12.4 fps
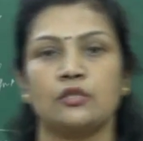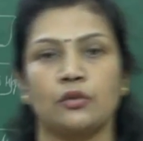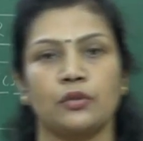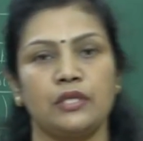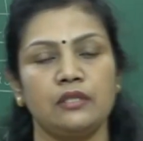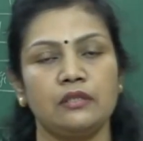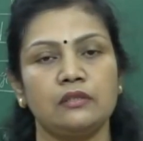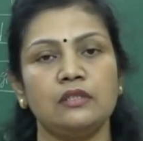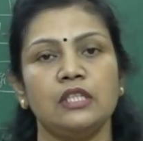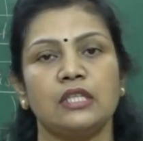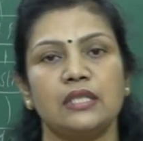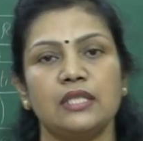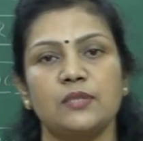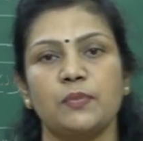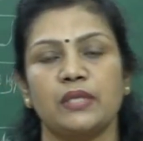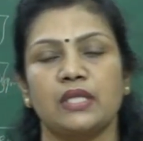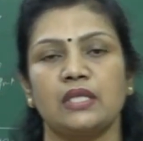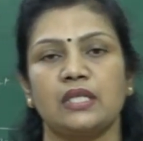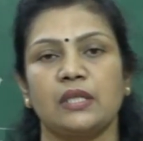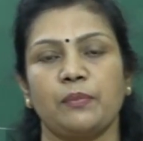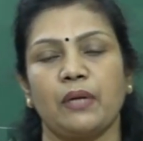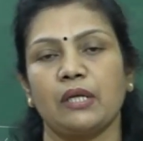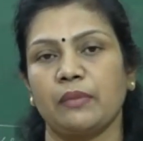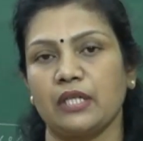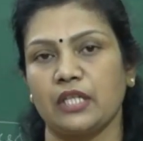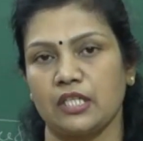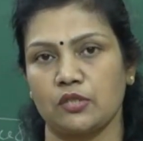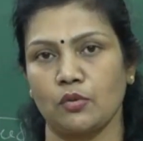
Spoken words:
so here this particular department